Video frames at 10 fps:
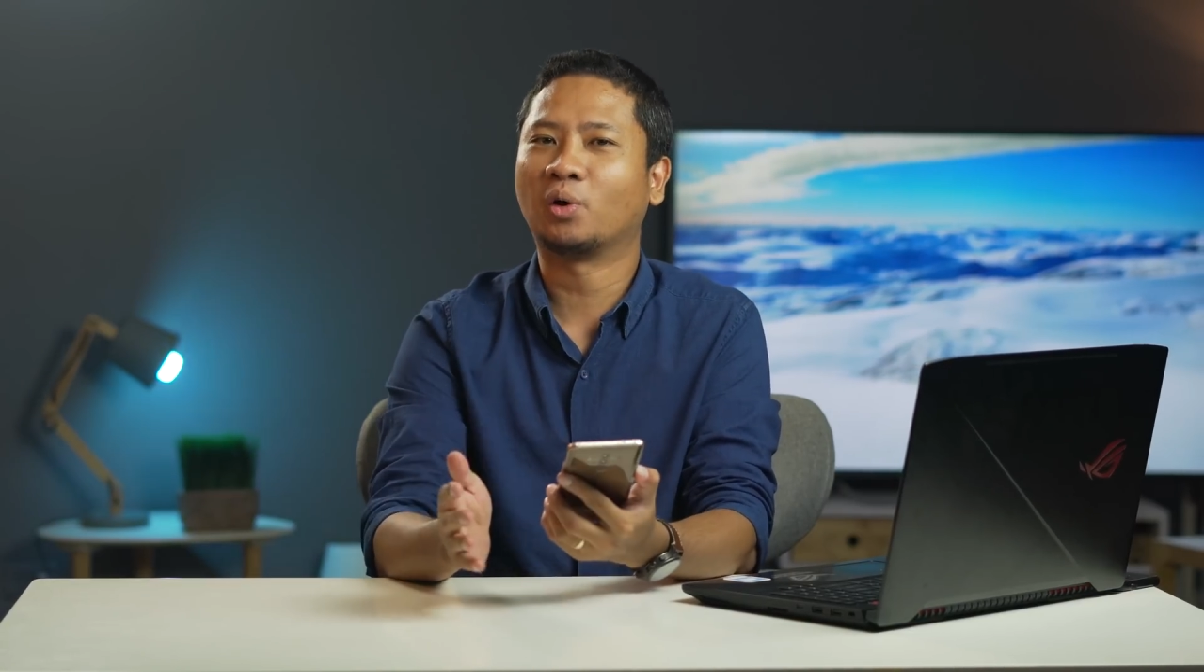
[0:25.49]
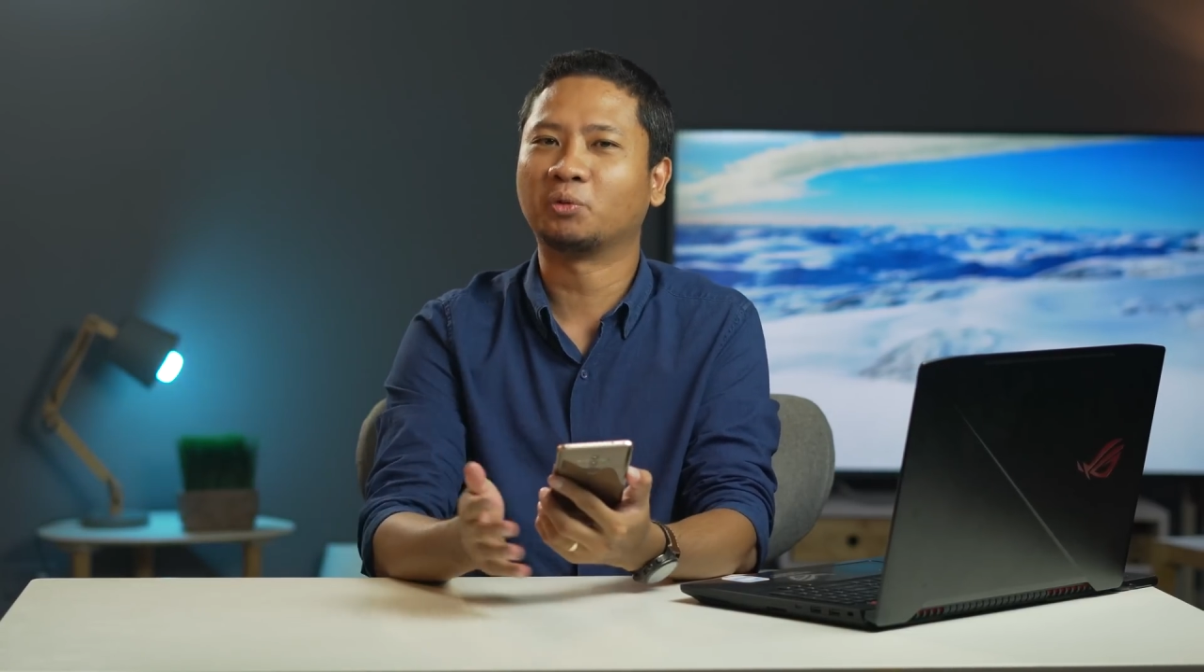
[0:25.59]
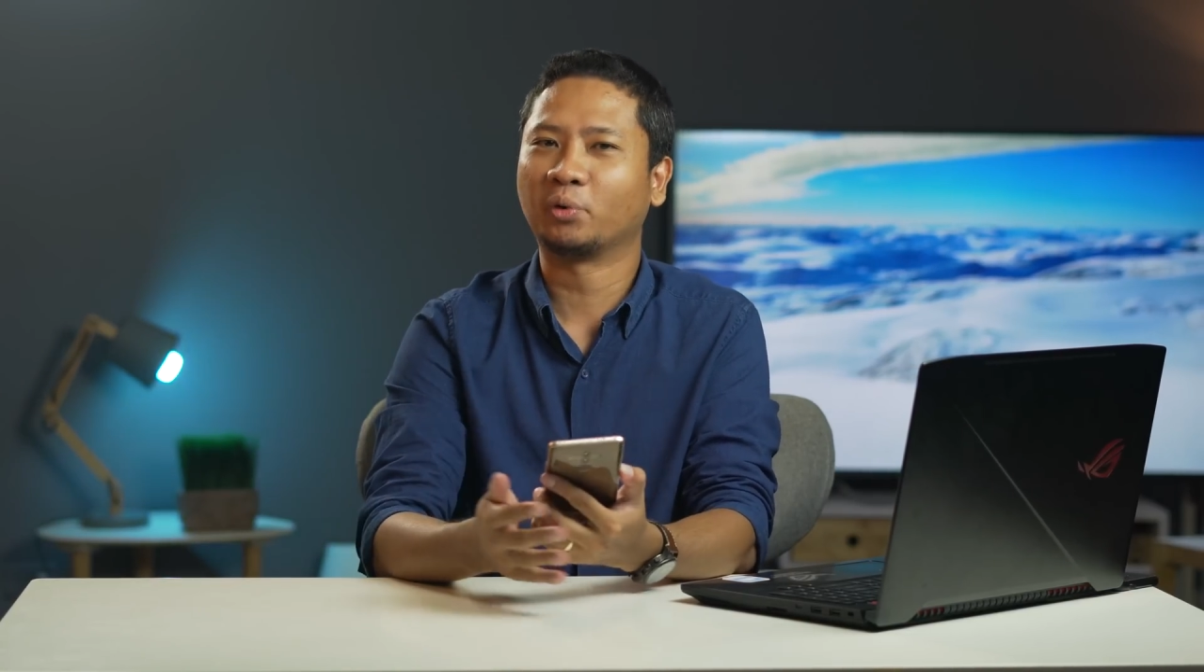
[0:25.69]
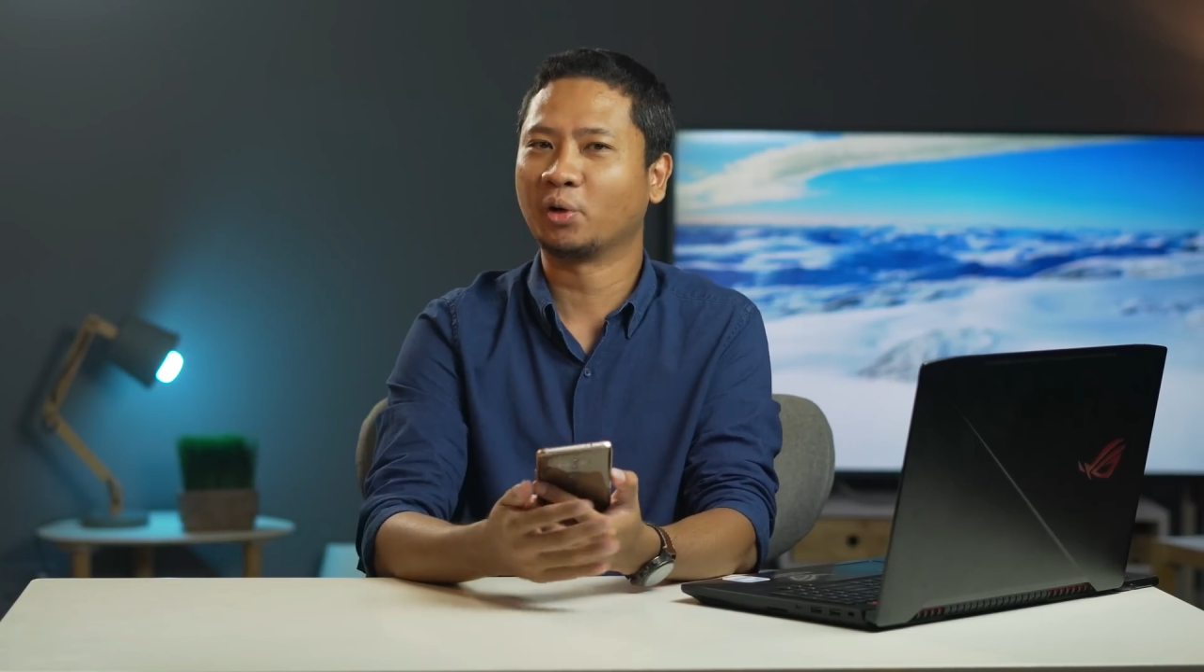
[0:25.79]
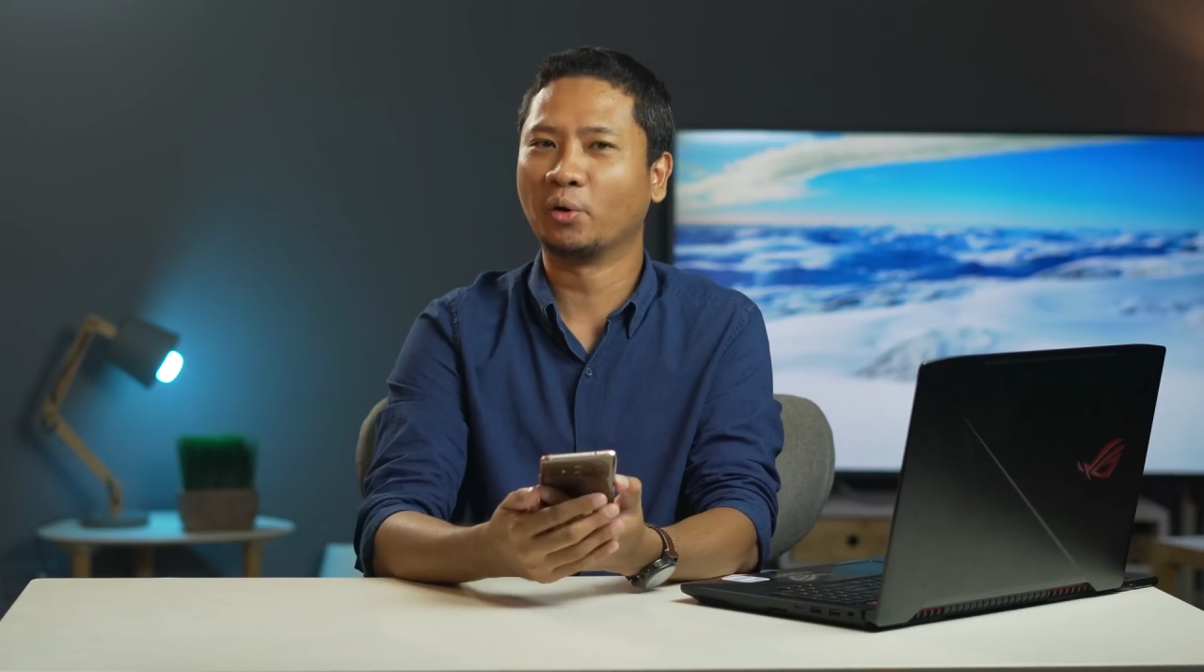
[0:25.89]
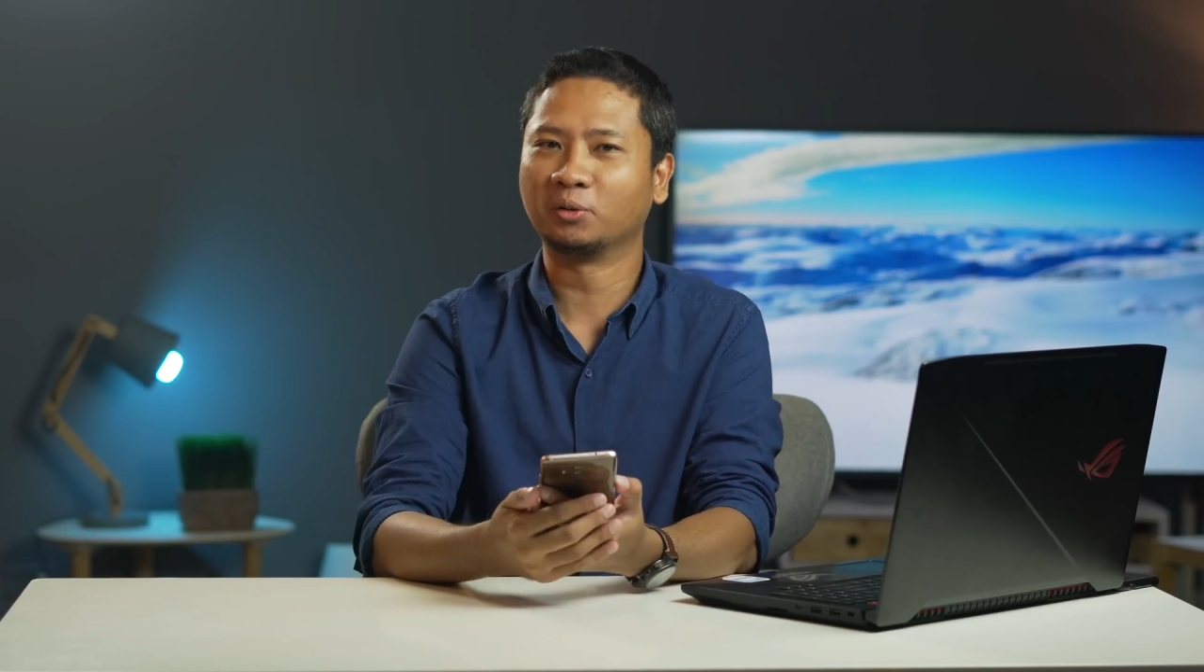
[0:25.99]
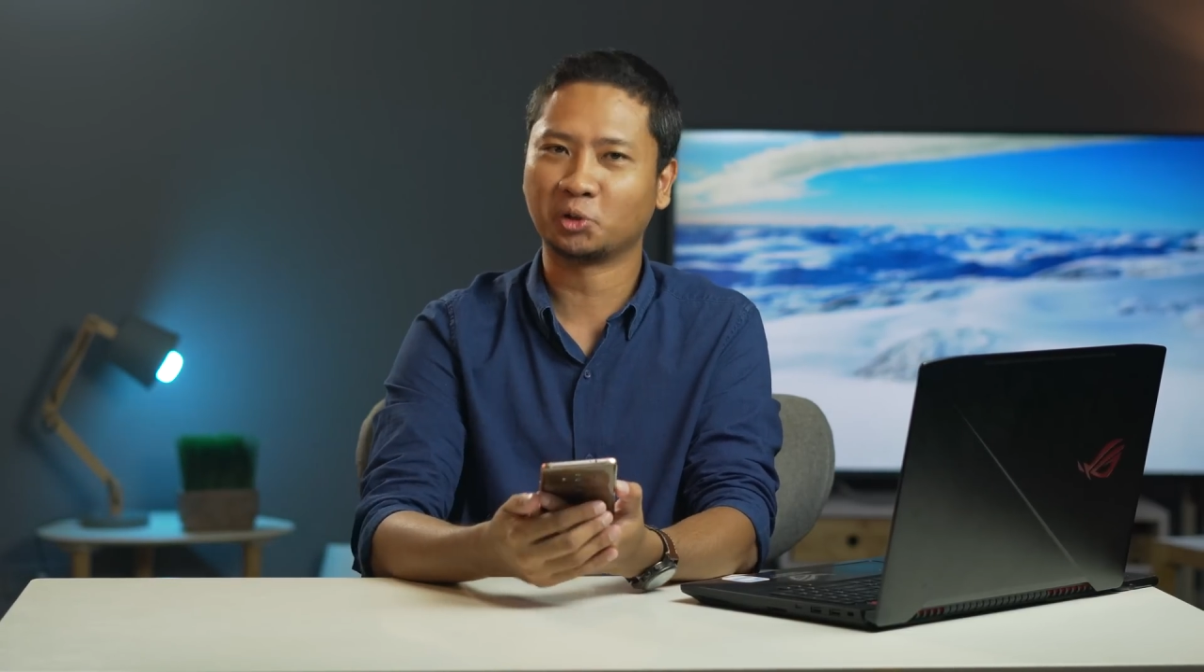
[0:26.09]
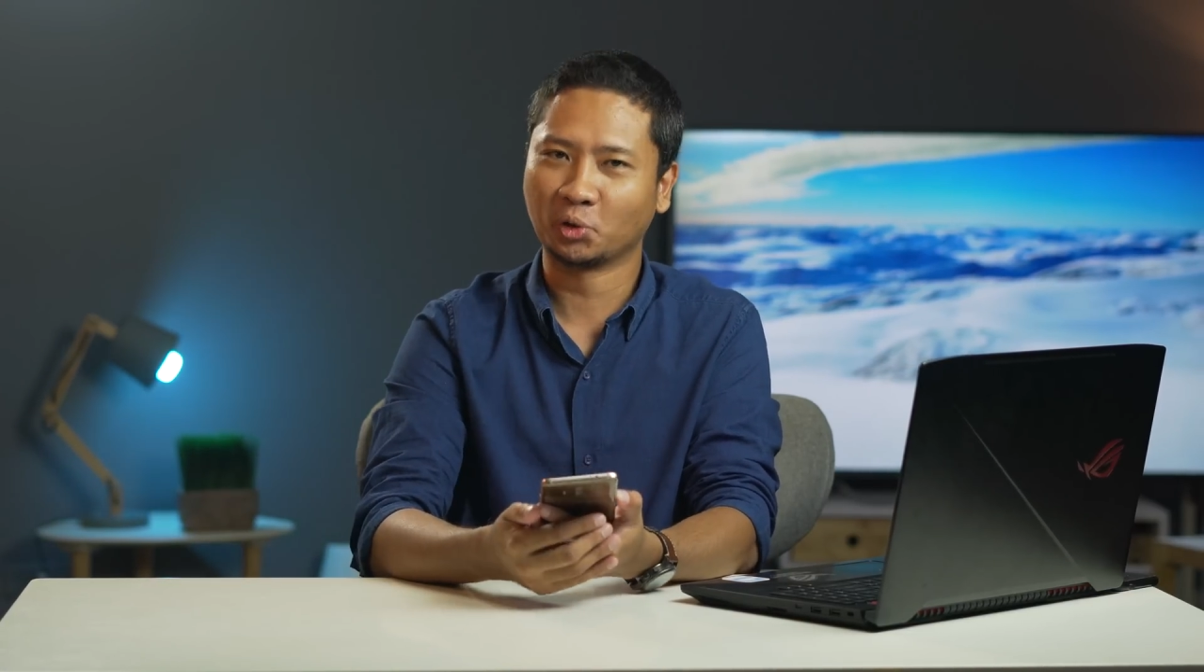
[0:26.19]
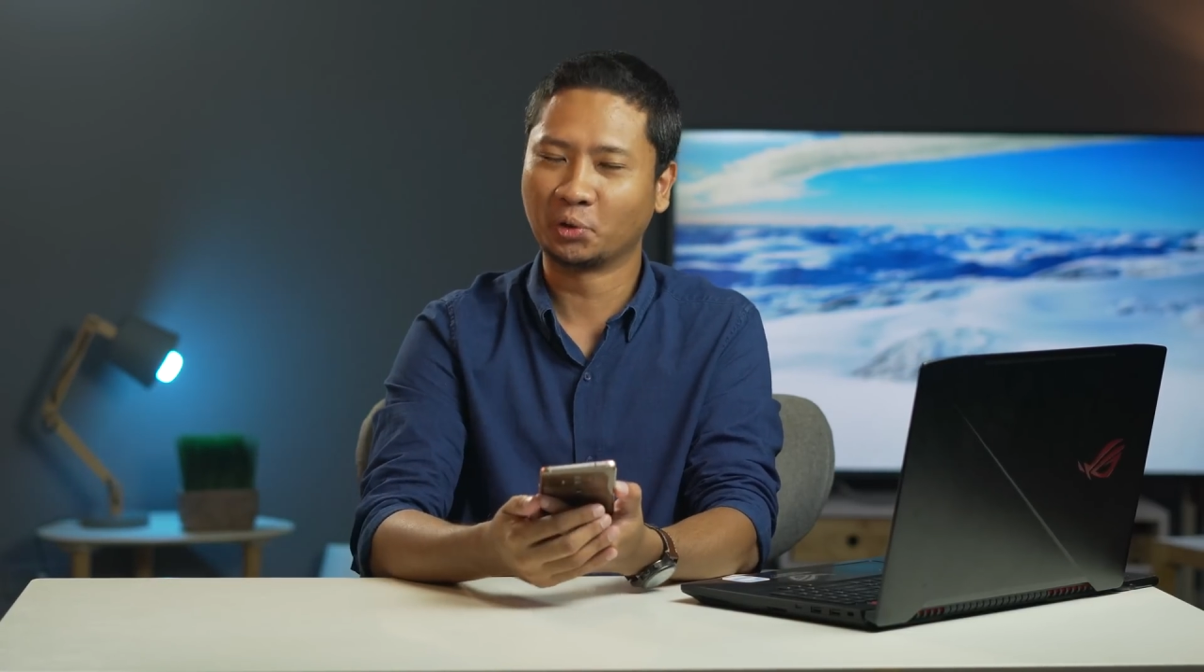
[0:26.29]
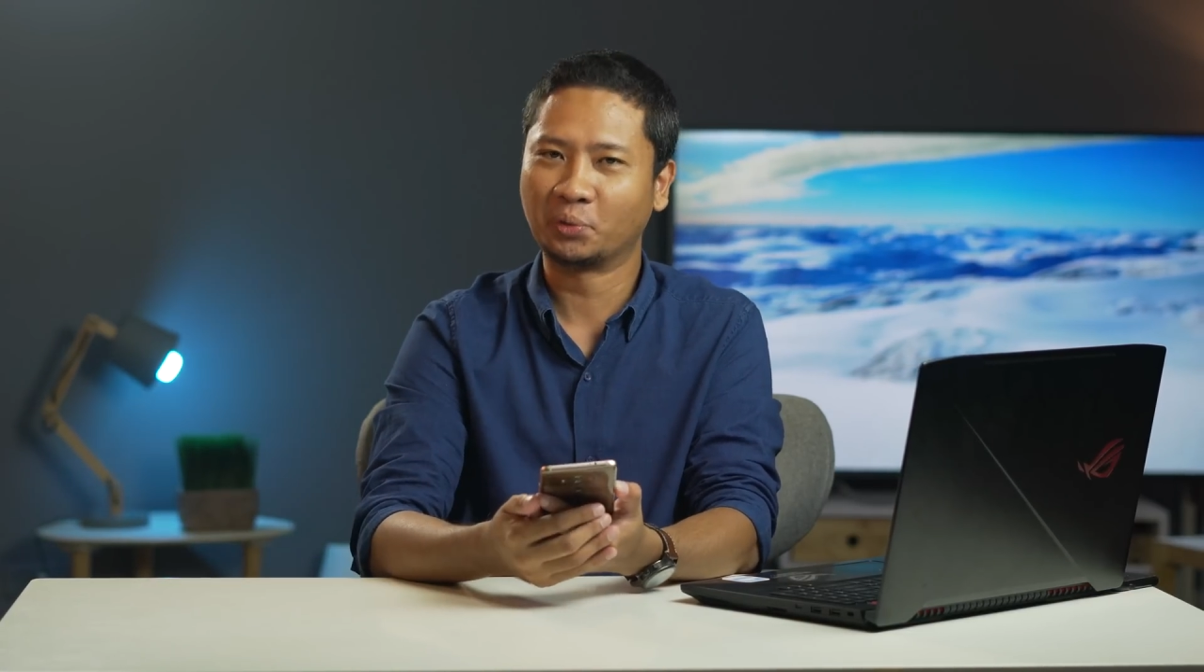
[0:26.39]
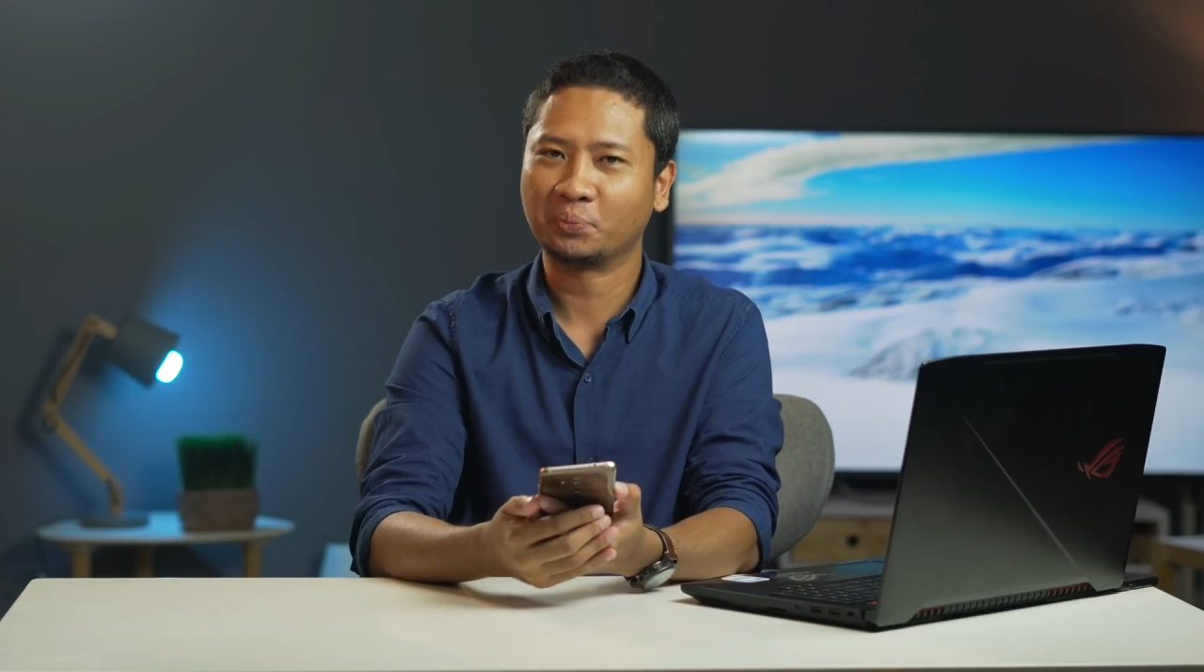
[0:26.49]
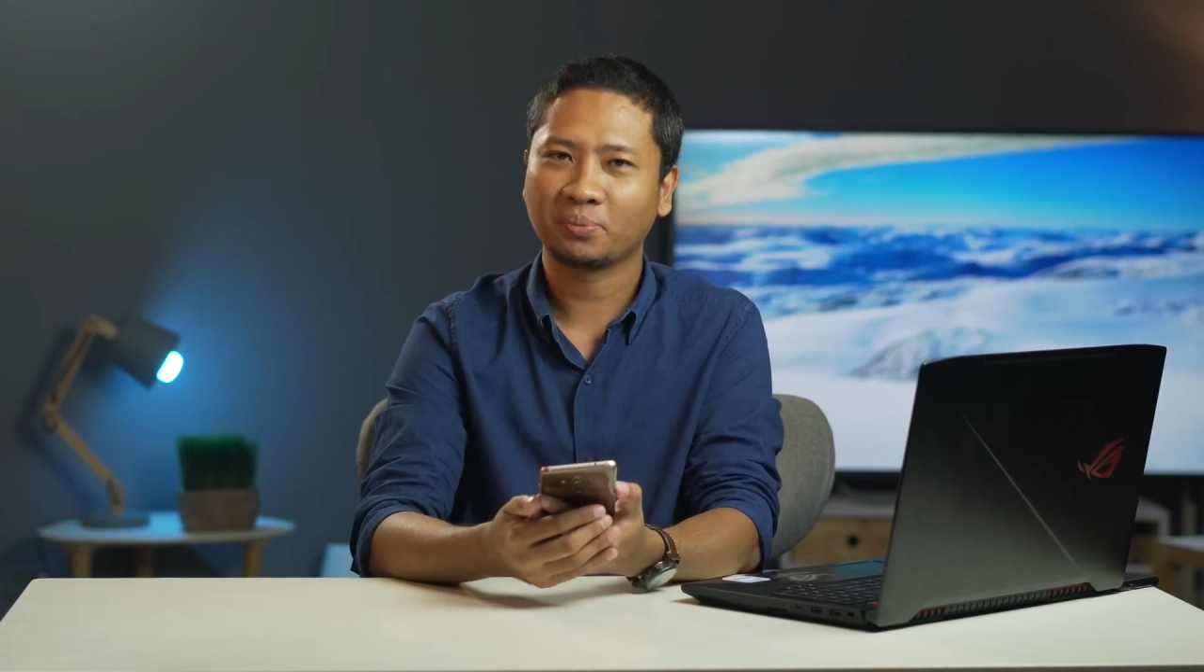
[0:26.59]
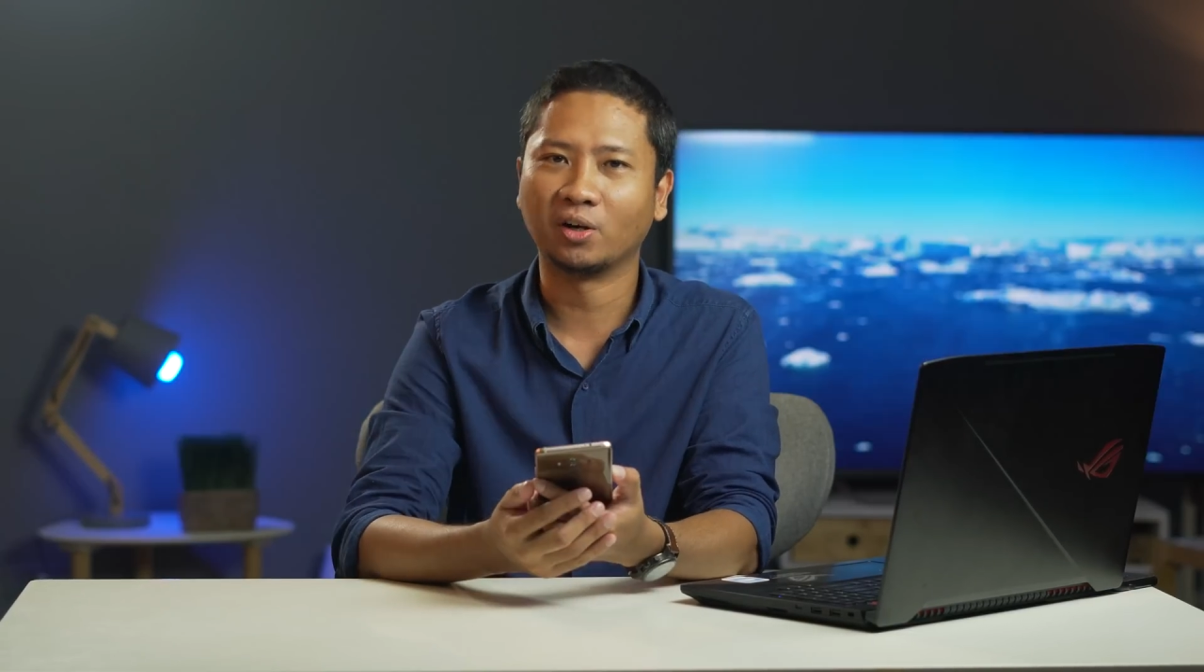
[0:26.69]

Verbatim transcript: what we're going to show you.